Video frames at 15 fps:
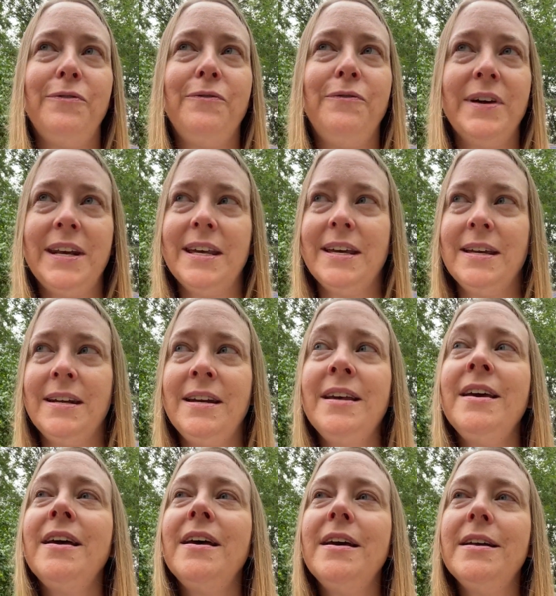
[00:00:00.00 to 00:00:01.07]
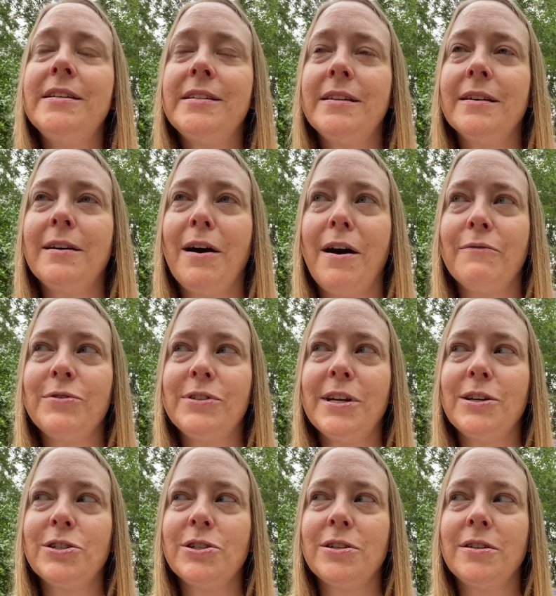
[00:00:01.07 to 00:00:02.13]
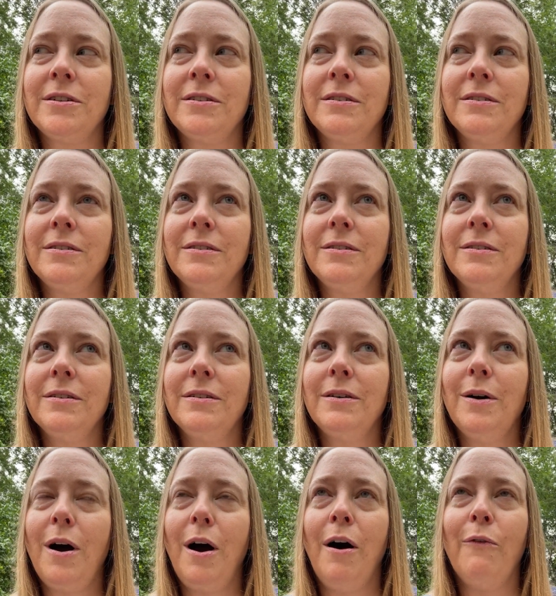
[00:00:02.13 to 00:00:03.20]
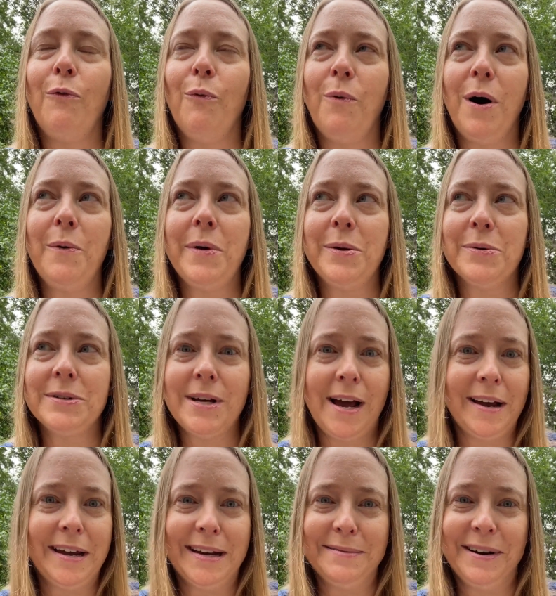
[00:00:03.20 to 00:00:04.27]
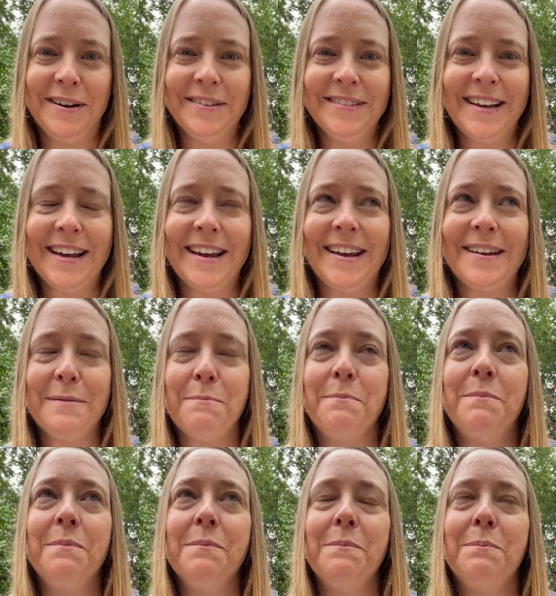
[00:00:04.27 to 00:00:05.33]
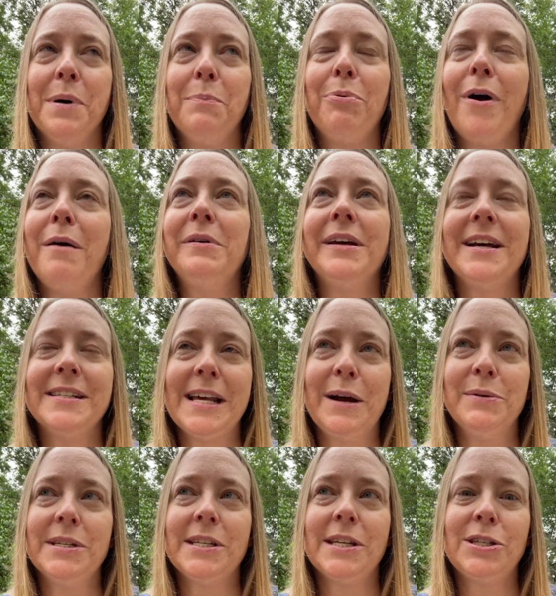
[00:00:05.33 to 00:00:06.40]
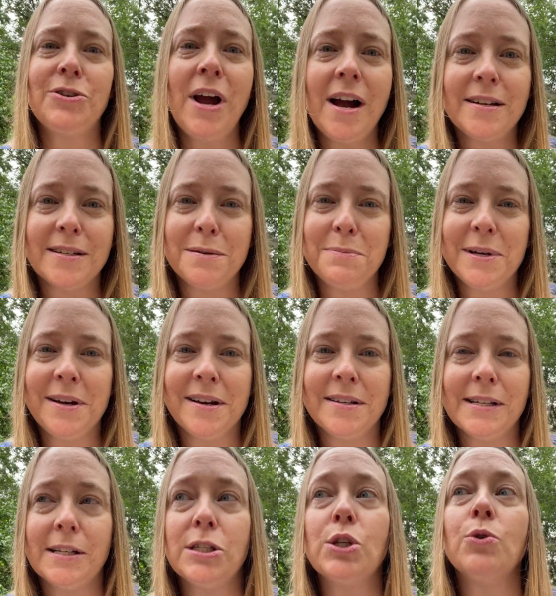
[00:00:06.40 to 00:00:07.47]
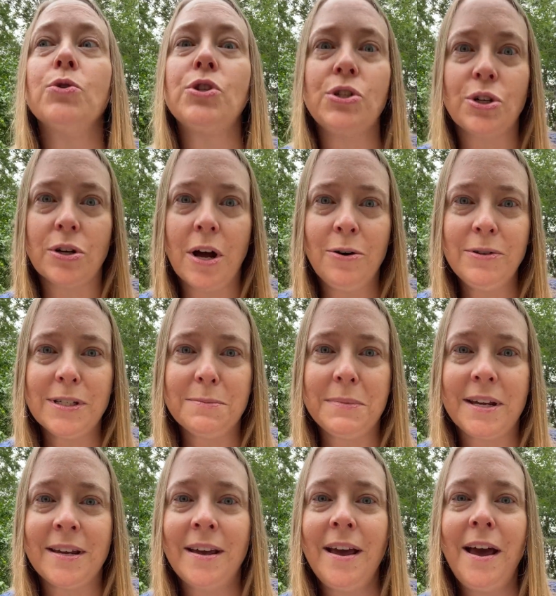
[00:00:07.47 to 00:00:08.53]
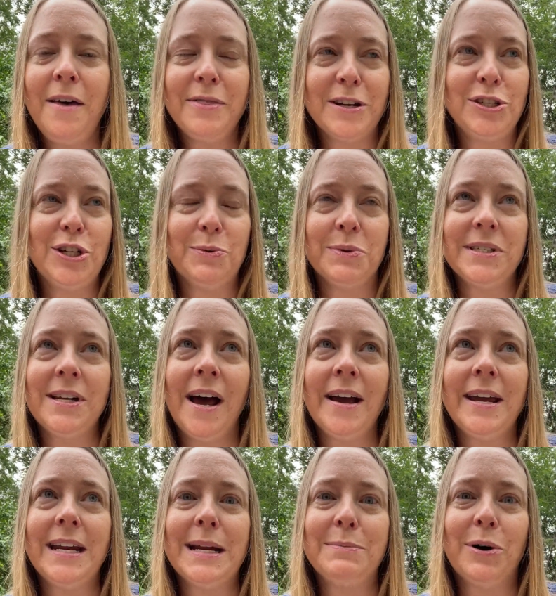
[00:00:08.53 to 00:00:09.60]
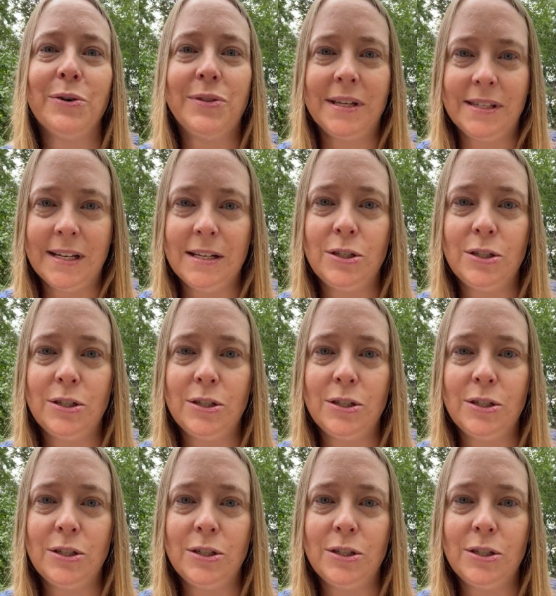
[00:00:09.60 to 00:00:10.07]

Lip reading: fit in to the conversation of what we were talking about, but probably because I was distracted, because it so stood out to me that she was talking about this,